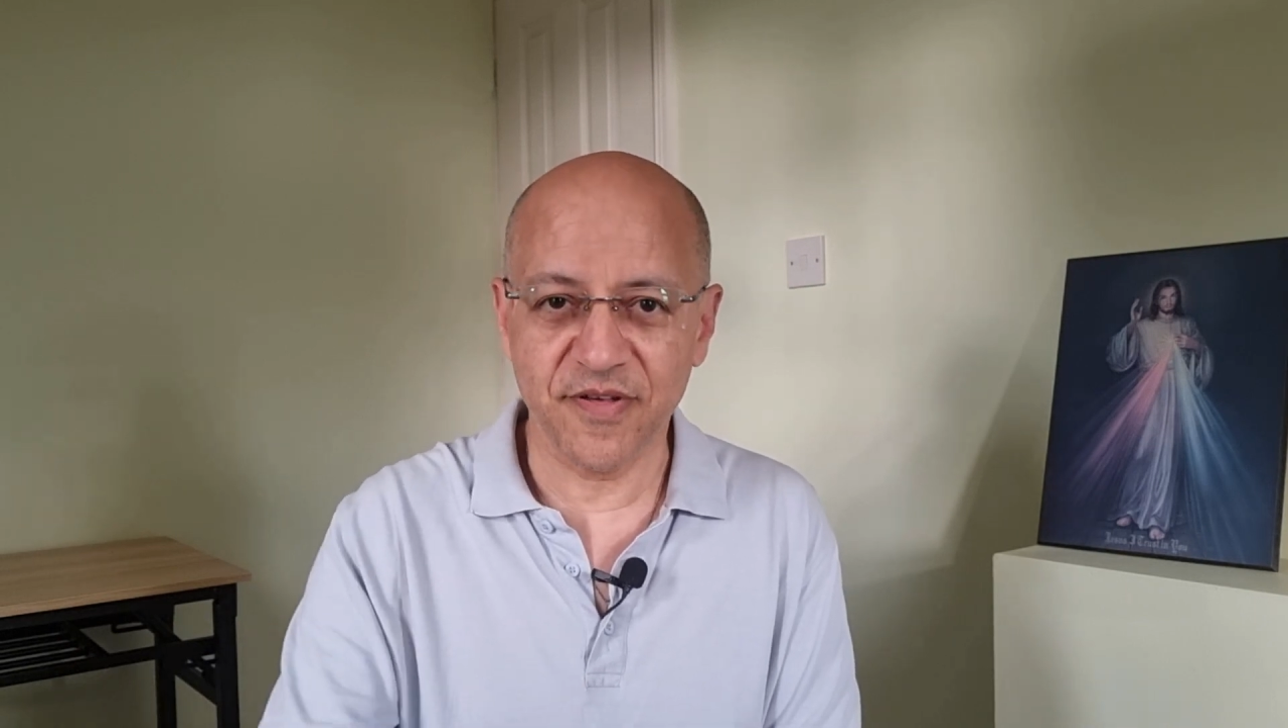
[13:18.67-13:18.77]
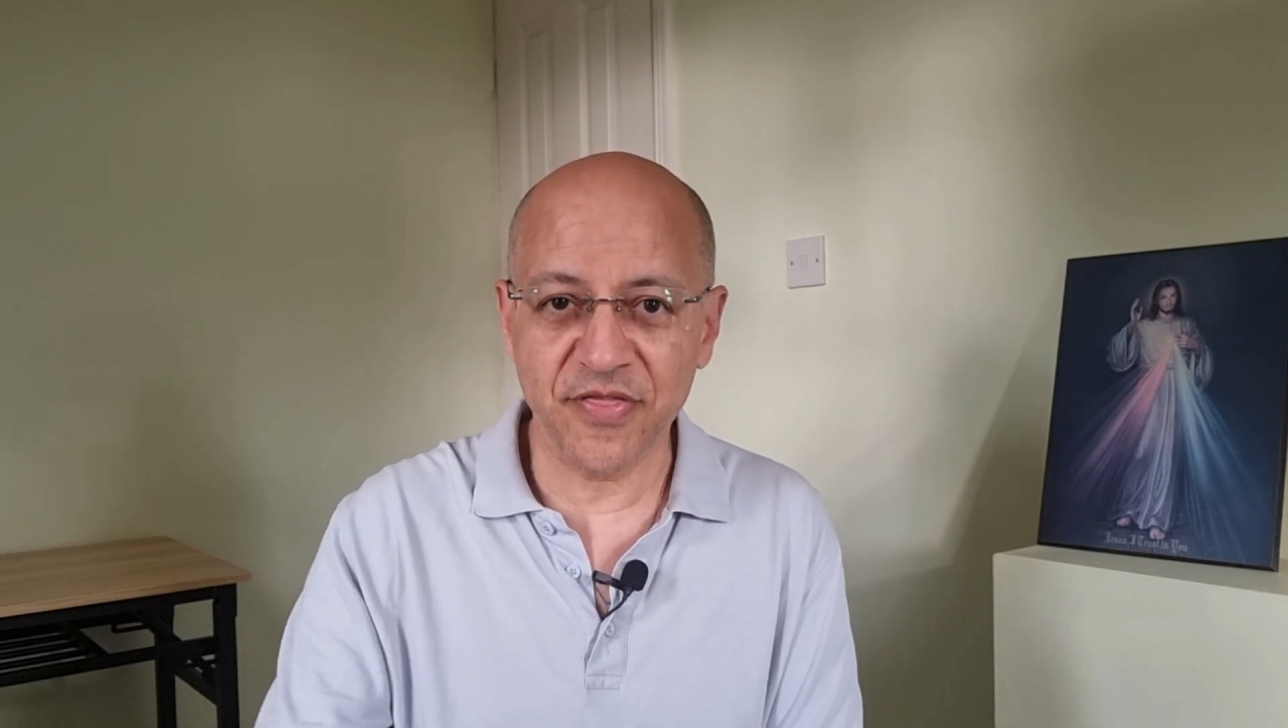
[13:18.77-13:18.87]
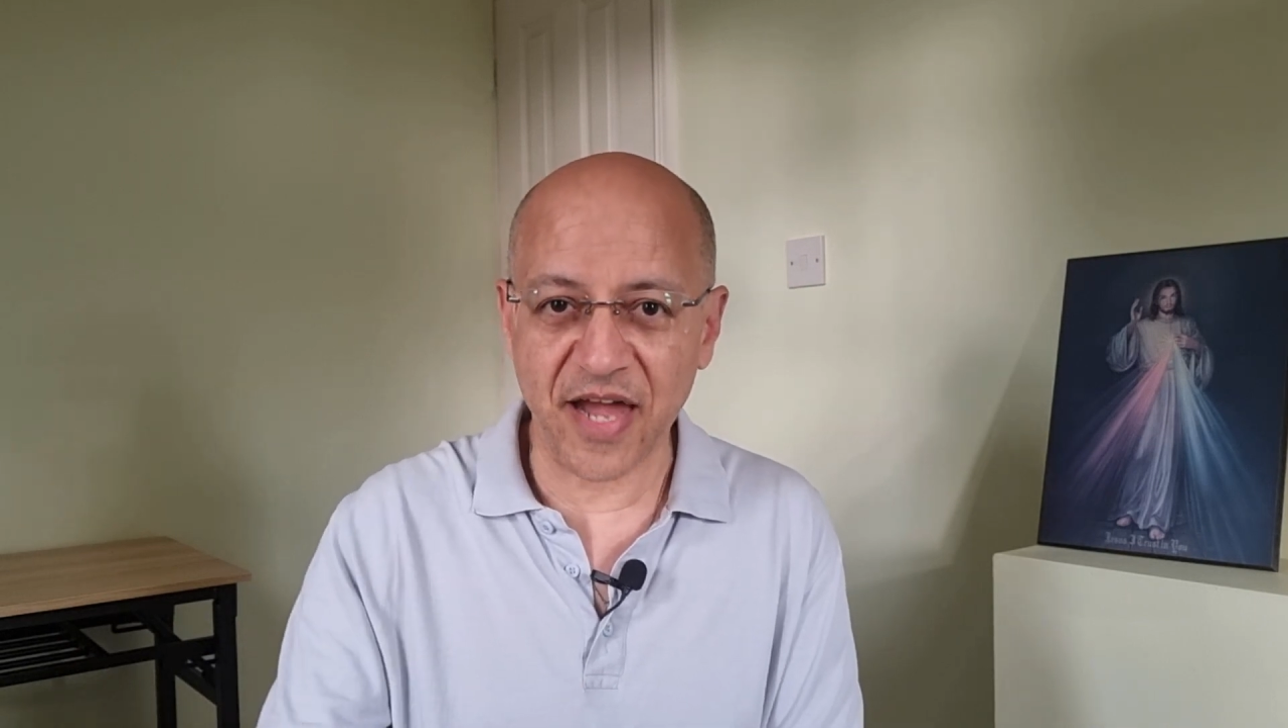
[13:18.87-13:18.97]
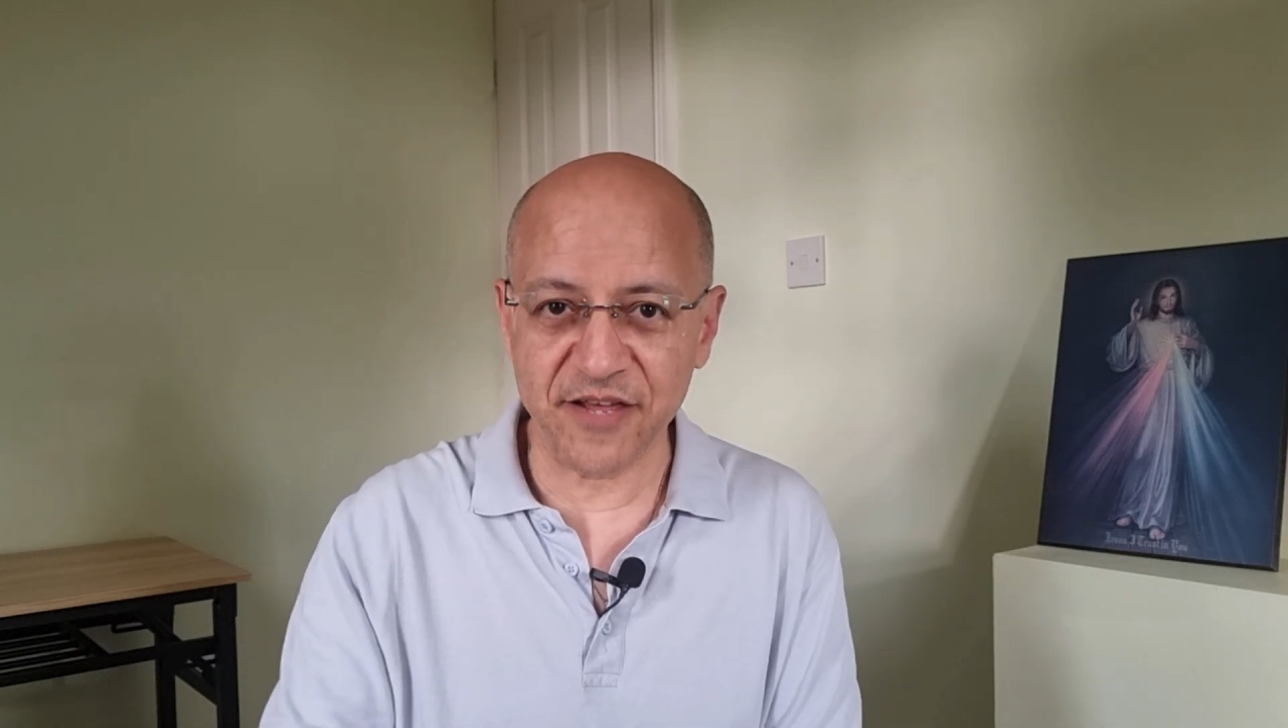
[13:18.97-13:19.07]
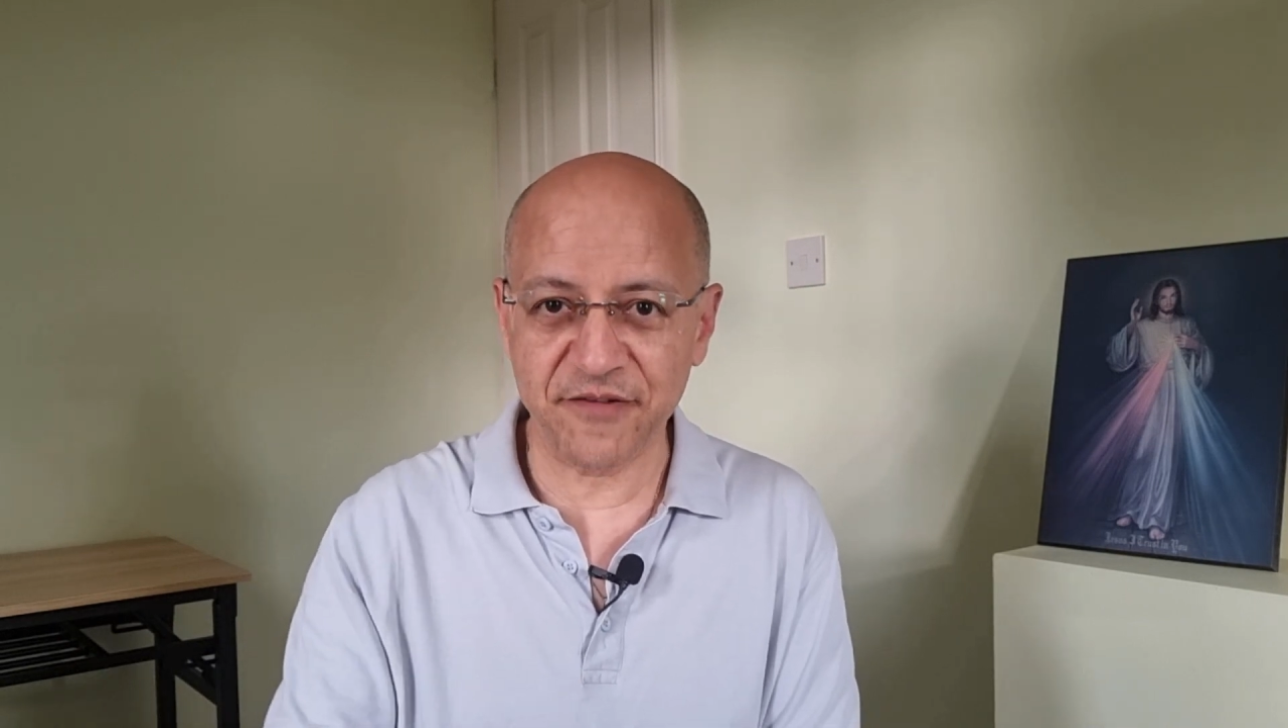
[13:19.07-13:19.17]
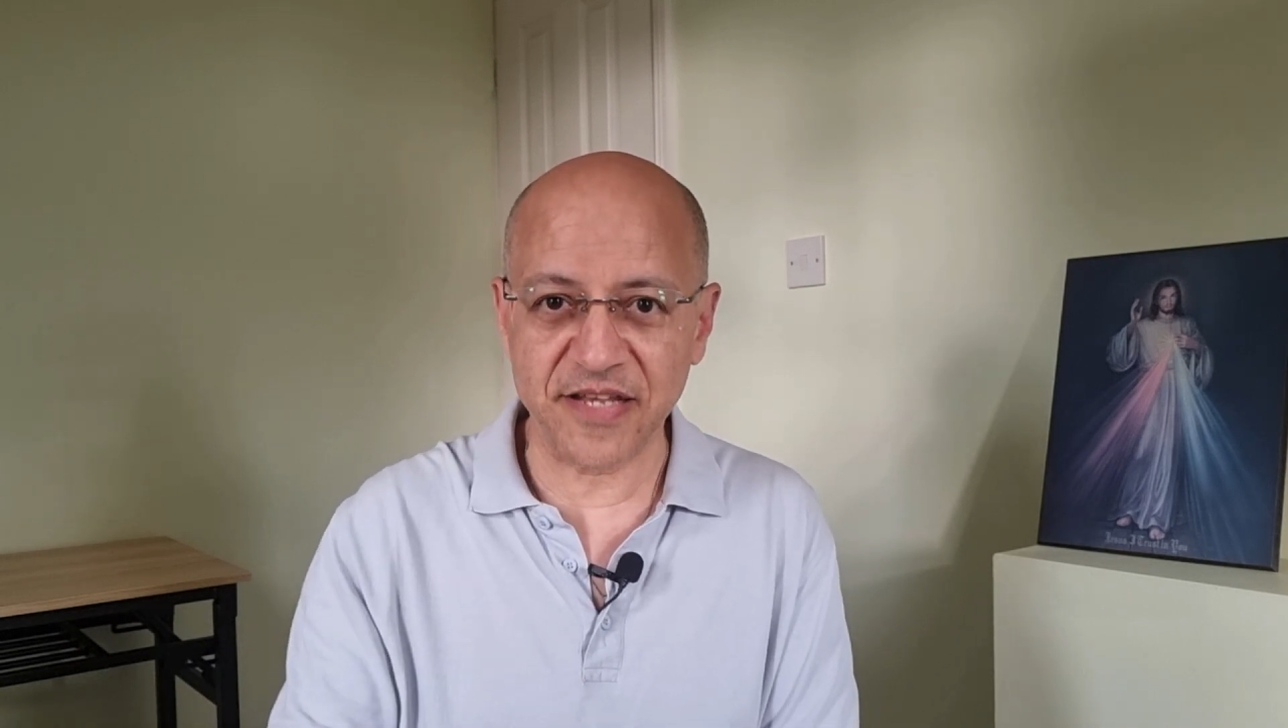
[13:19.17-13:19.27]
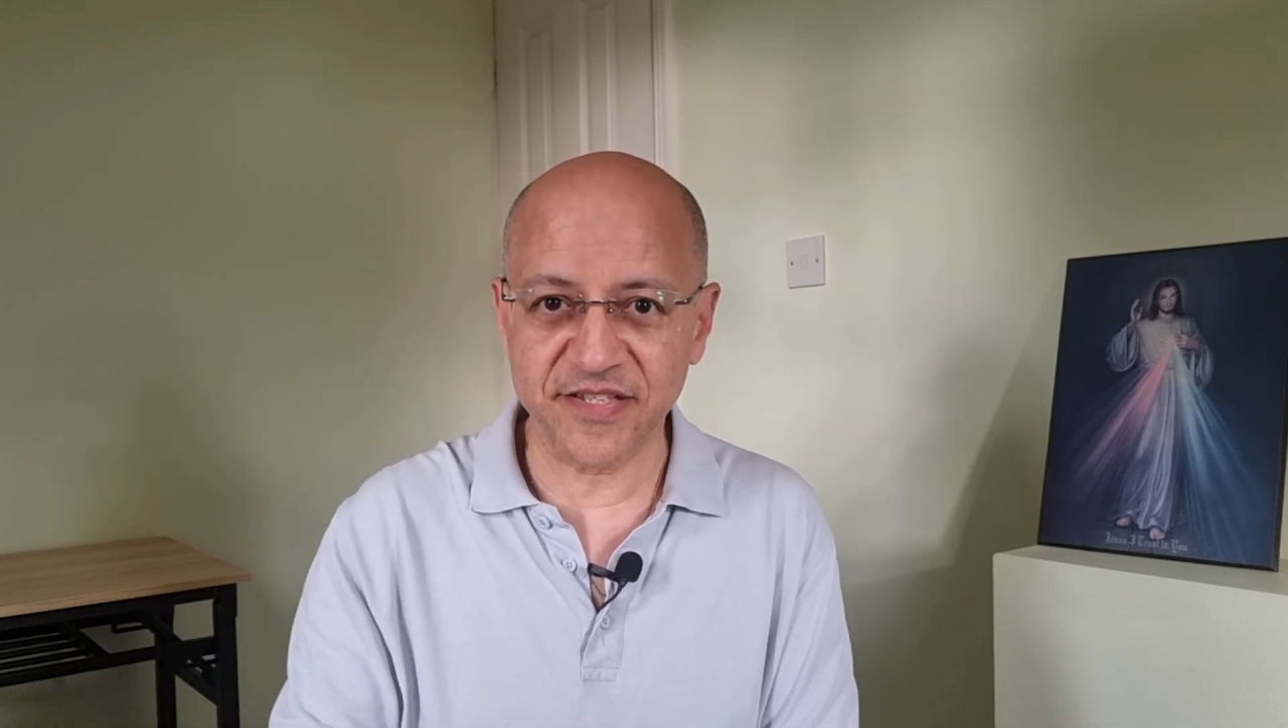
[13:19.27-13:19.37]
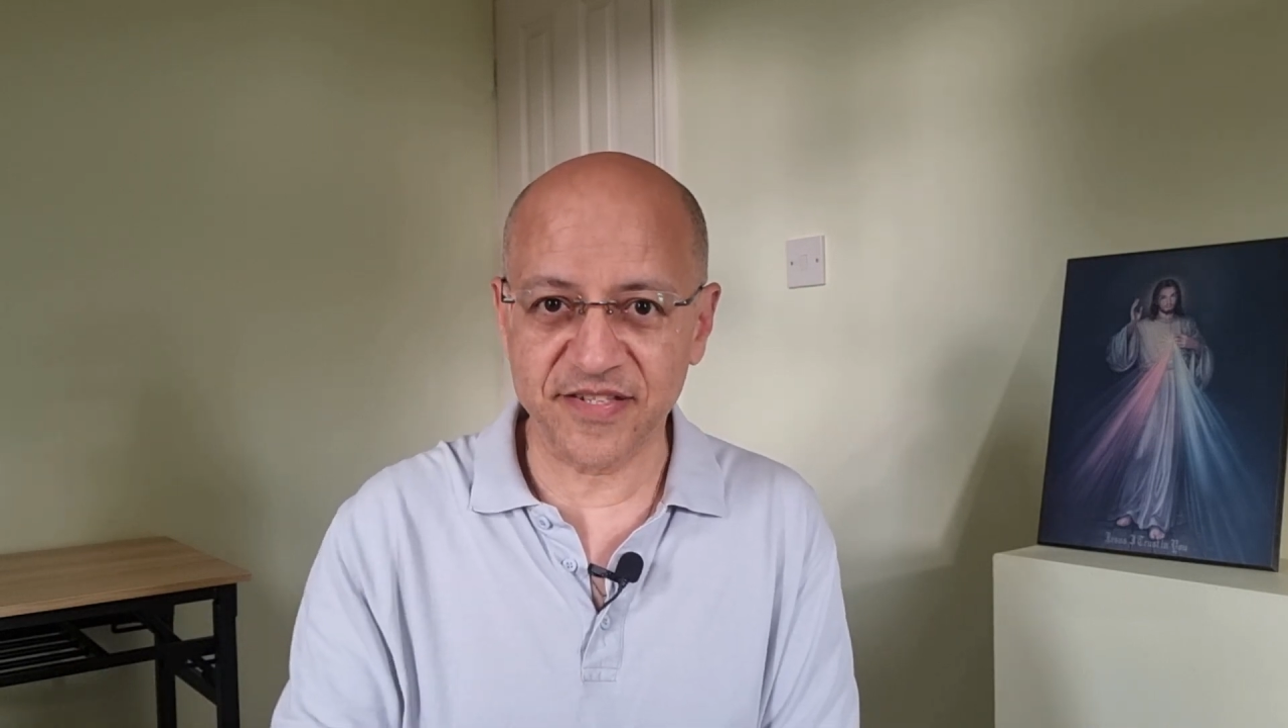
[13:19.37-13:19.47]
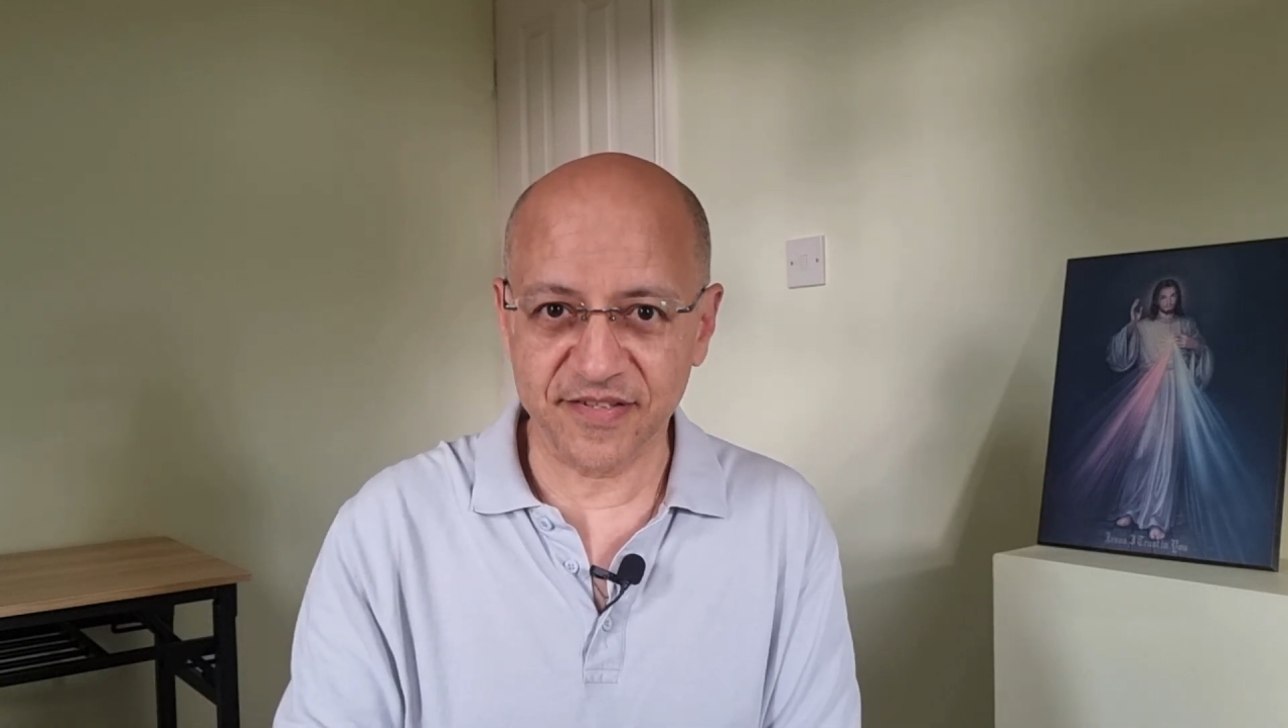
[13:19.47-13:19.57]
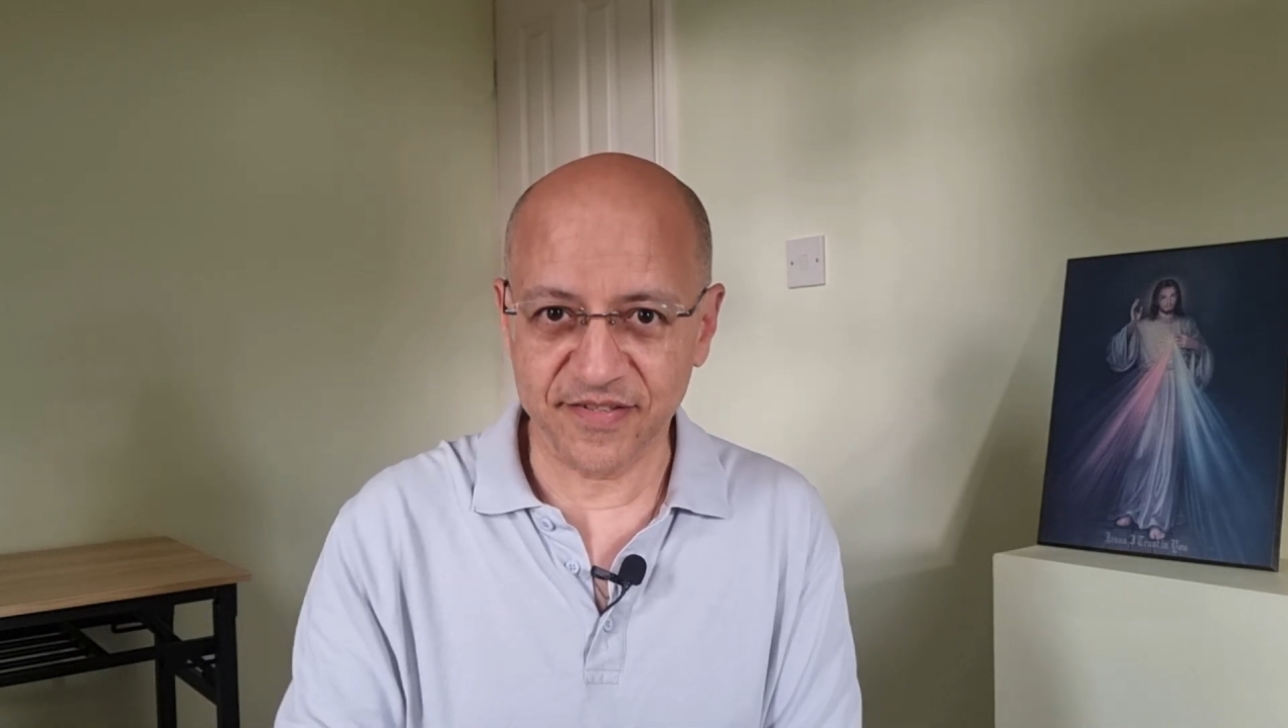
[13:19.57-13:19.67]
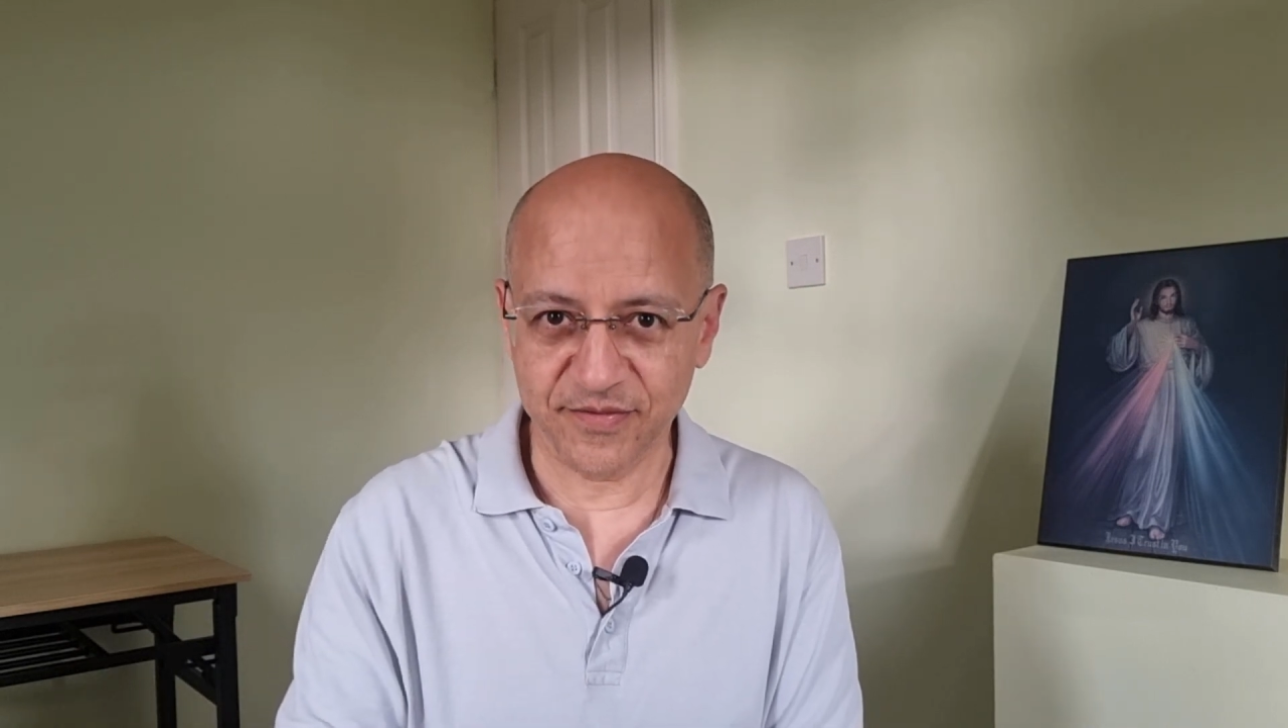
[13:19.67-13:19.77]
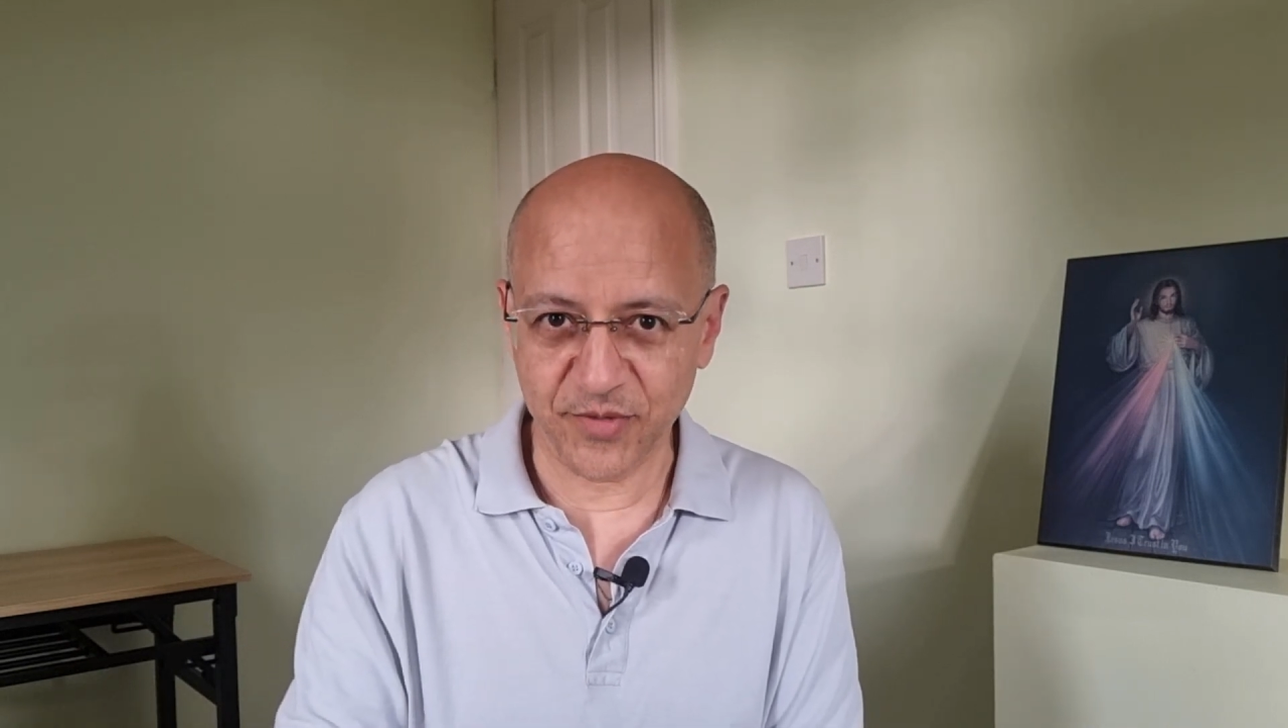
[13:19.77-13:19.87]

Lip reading: that event